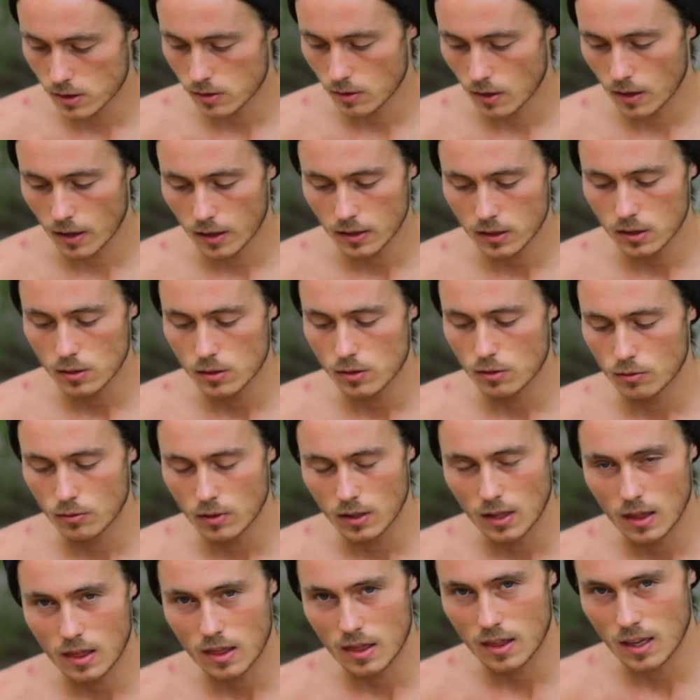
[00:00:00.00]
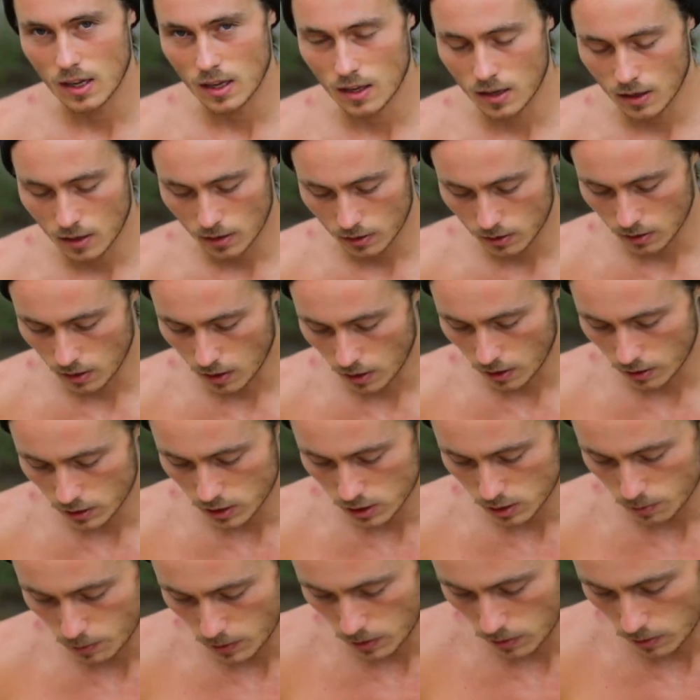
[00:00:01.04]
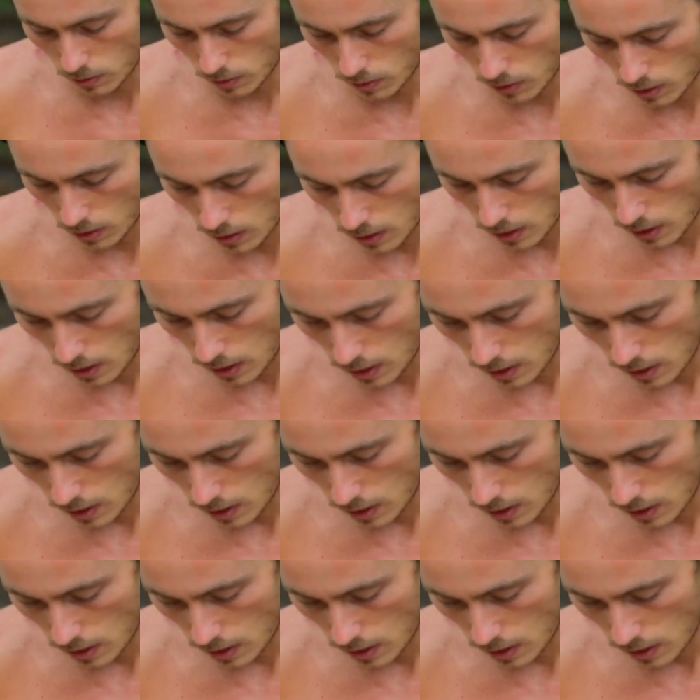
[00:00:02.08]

so I like to use a really thin, large spoon.